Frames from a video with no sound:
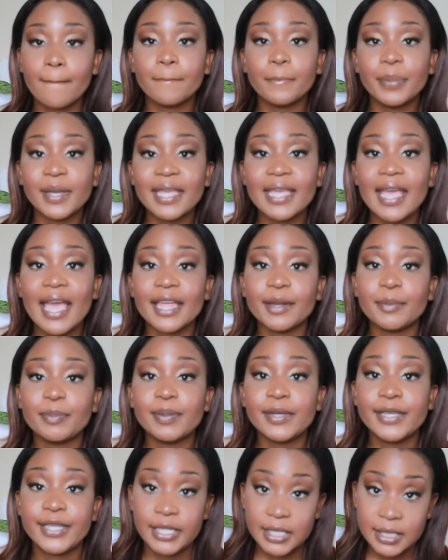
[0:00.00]
Be at
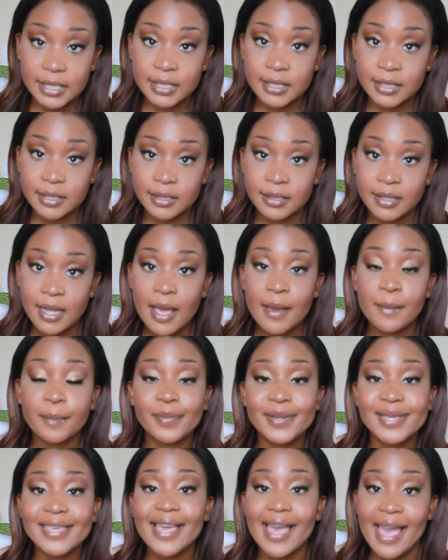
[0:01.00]
peace,
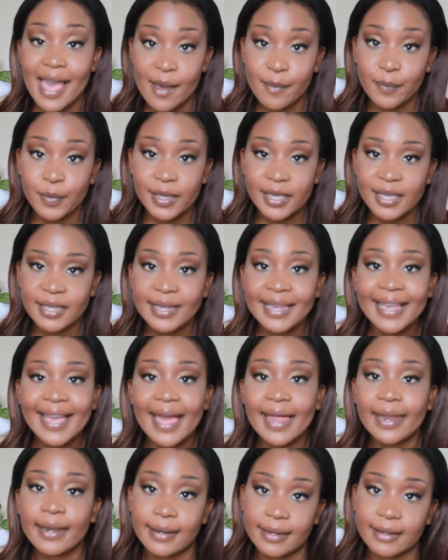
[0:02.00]
be happy,
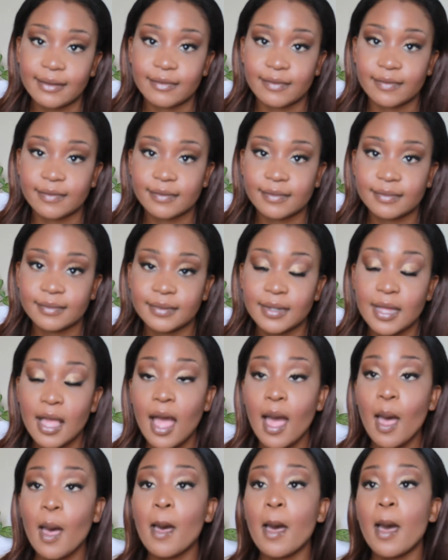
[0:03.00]
and live.
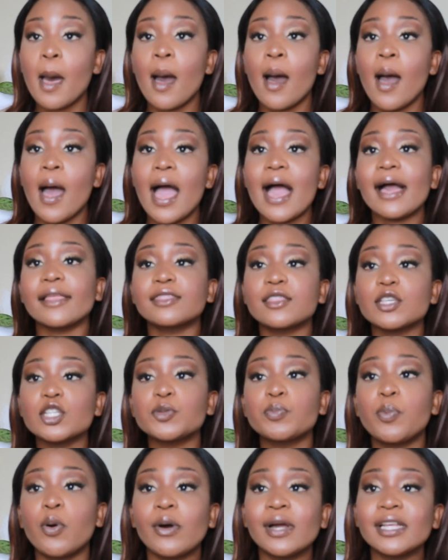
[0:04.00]
At this
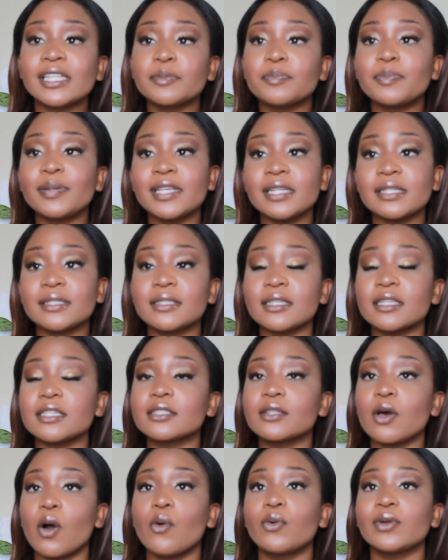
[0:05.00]
point, peace is
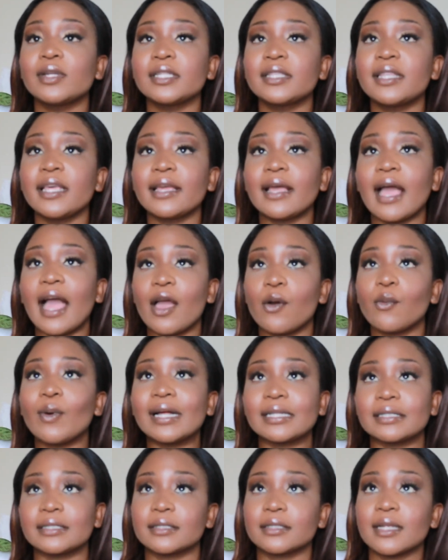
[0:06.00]
the only thing I
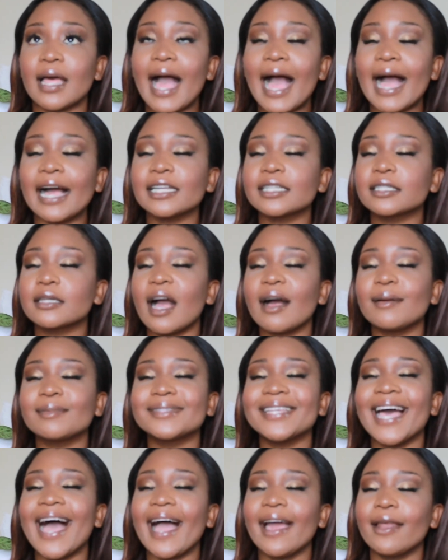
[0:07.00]
want. I'm
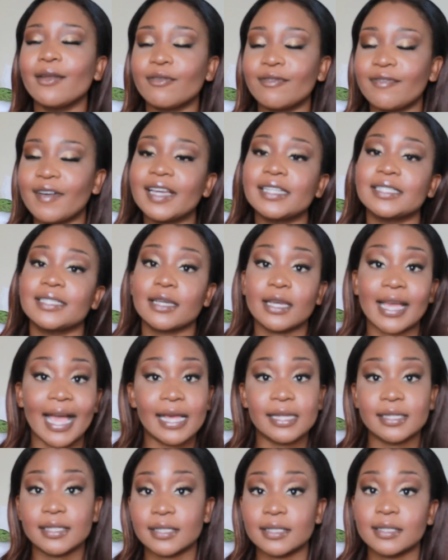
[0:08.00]
tired of fighting.
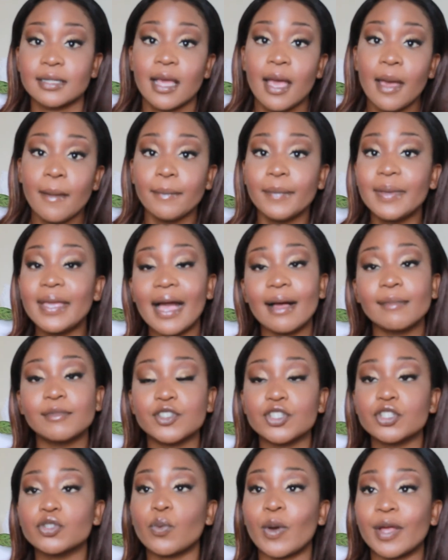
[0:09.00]
Guys, me, I'm
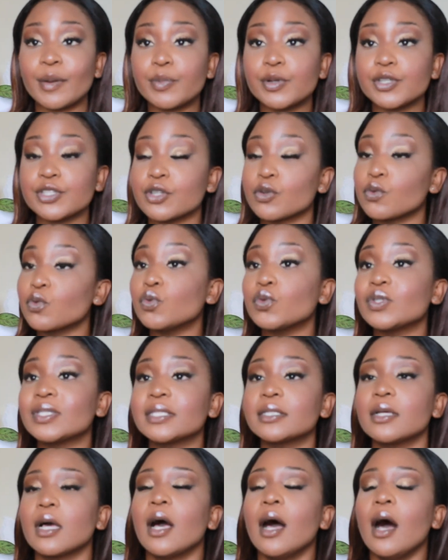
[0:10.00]
just one person
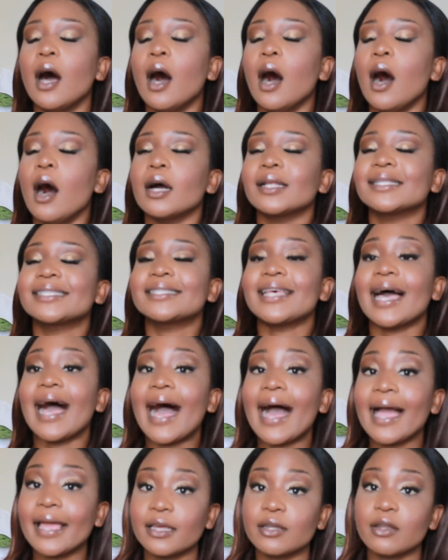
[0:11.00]
who's
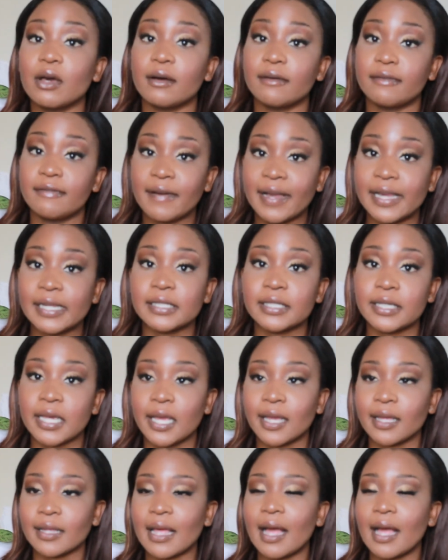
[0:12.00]
tired of fighting.